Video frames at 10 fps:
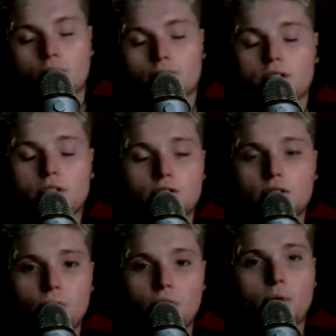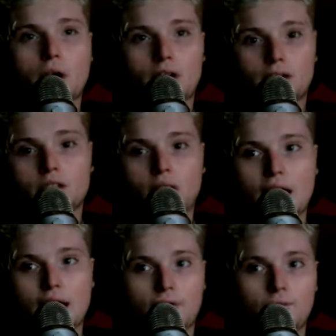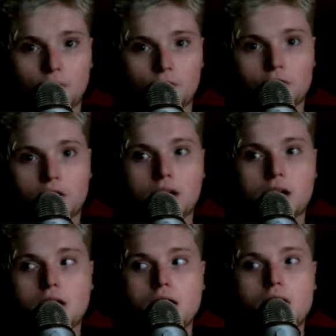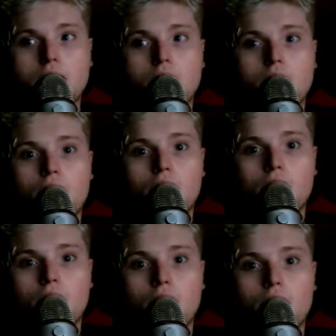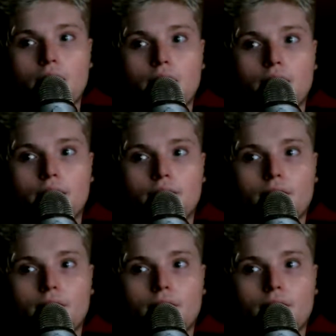just somewhere around that future. And